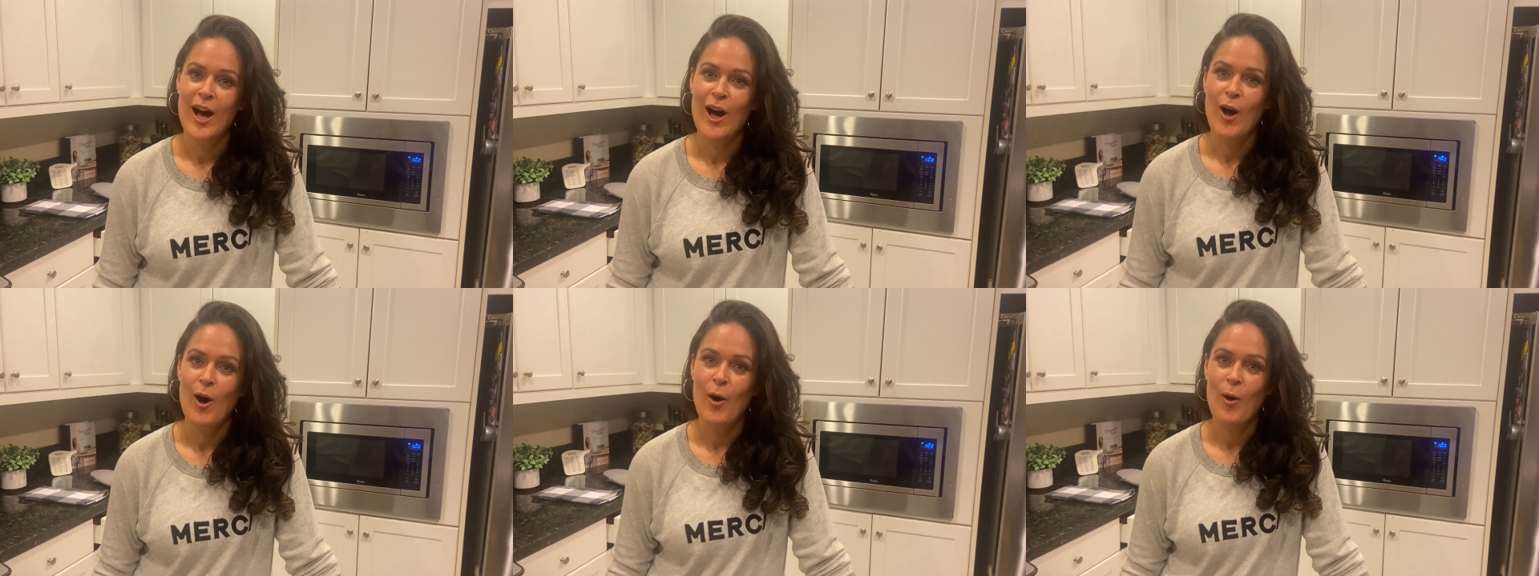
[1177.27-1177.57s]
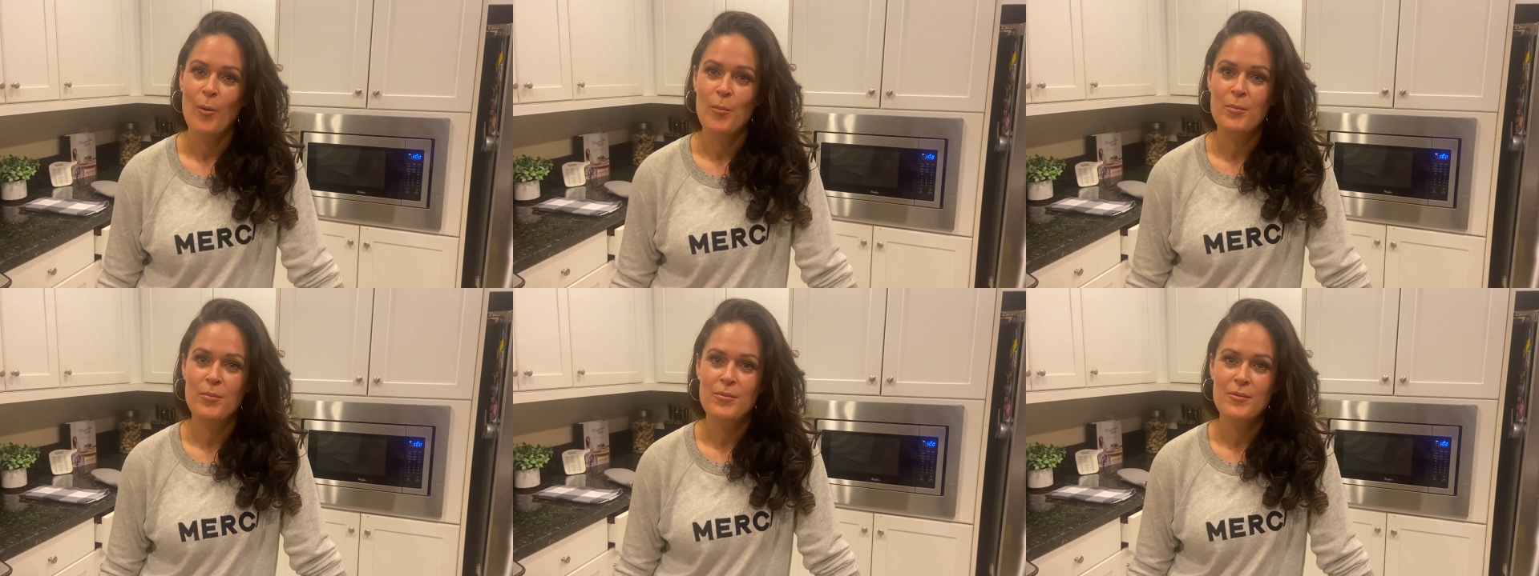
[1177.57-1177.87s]

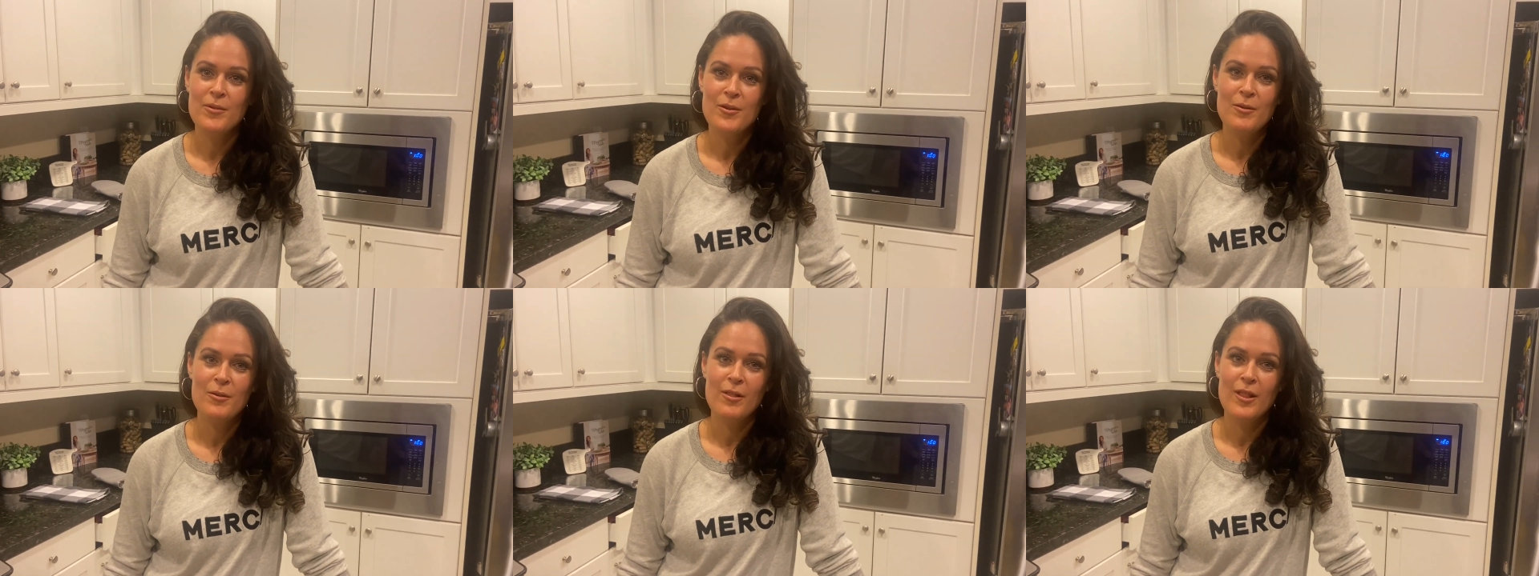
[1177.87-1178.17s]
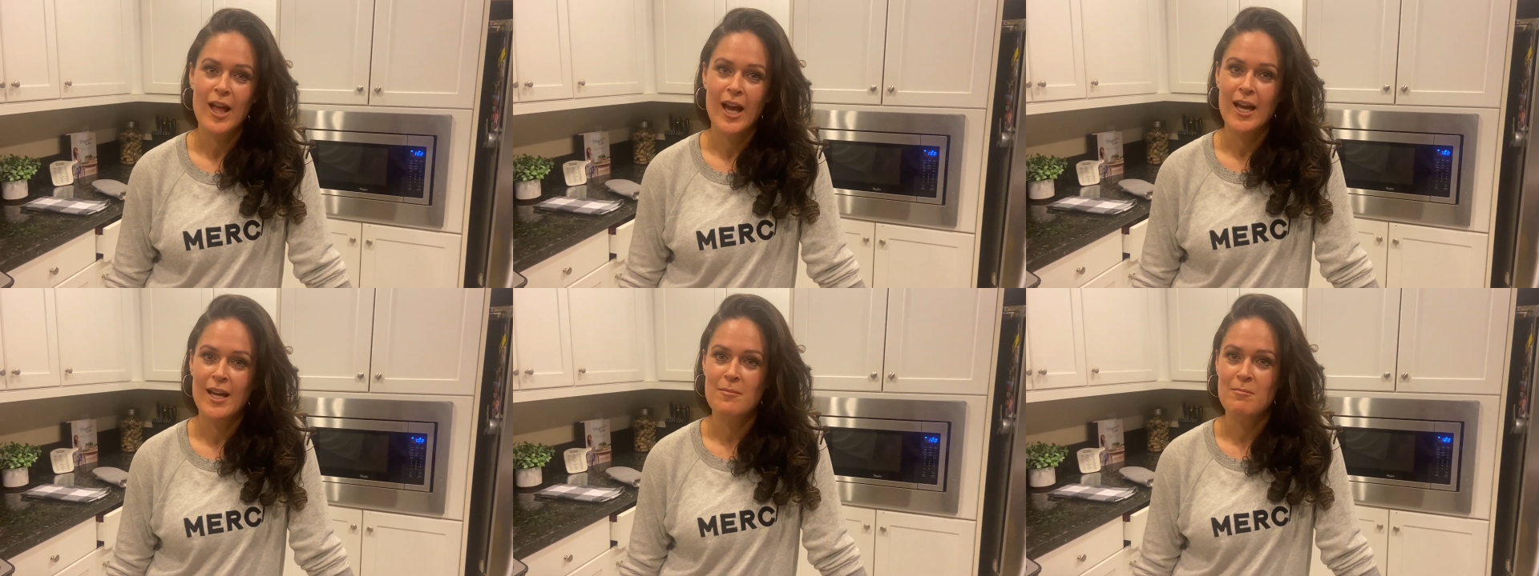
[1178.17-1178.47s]
hope you
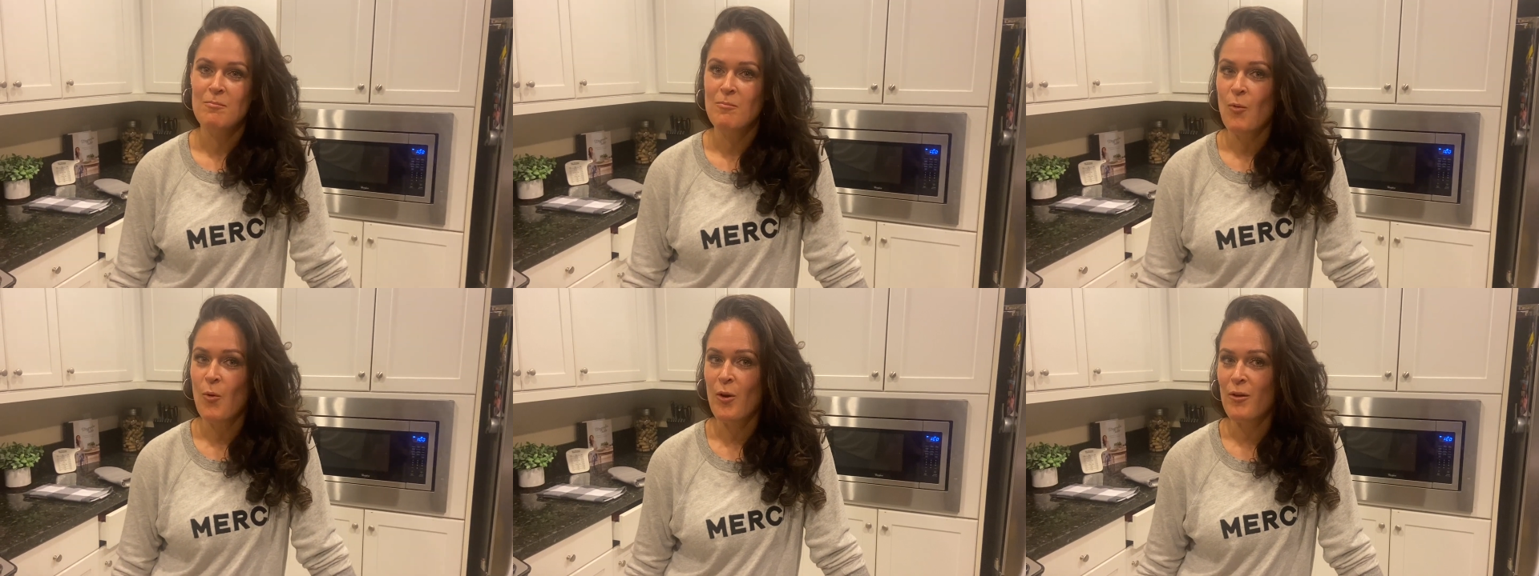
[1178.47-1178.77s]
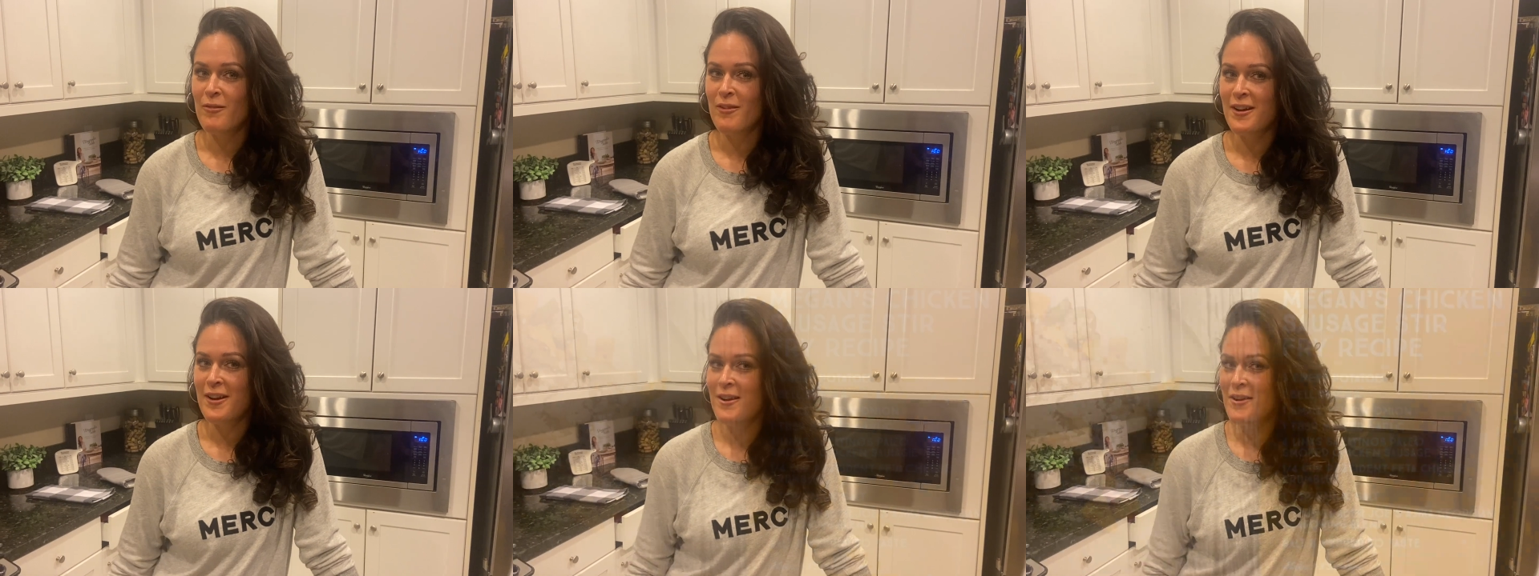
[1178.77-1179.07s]
like more
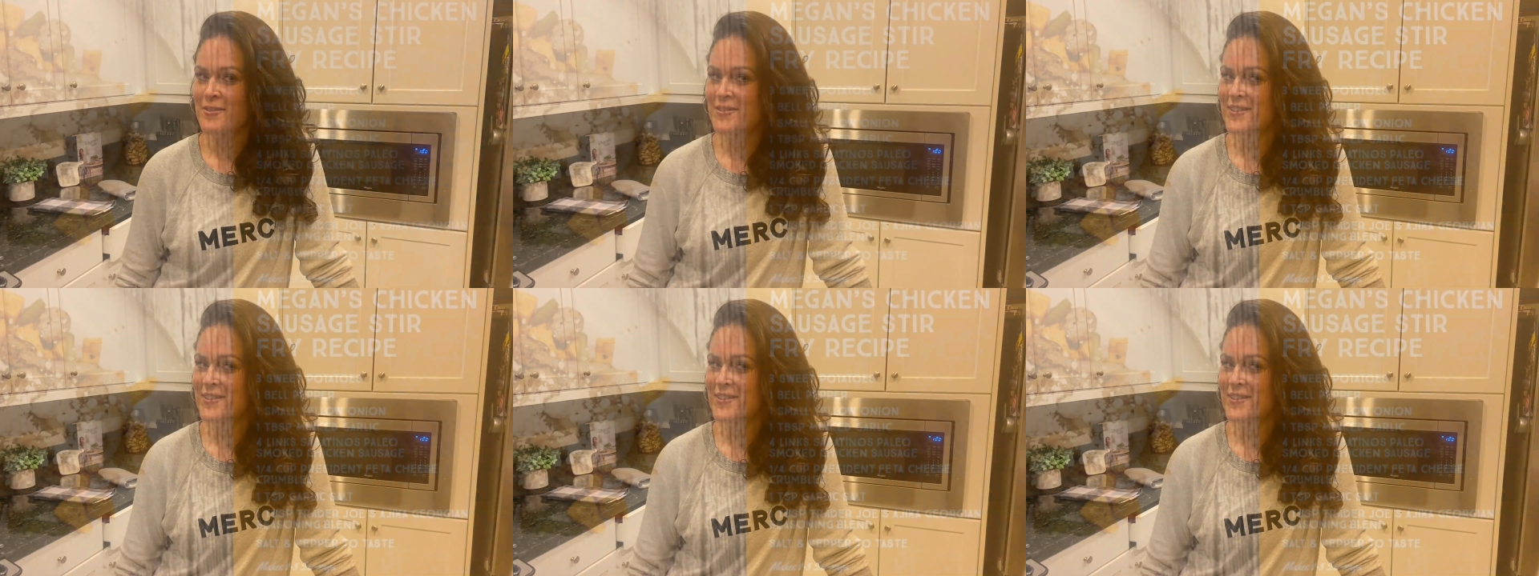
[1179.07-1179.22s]
videos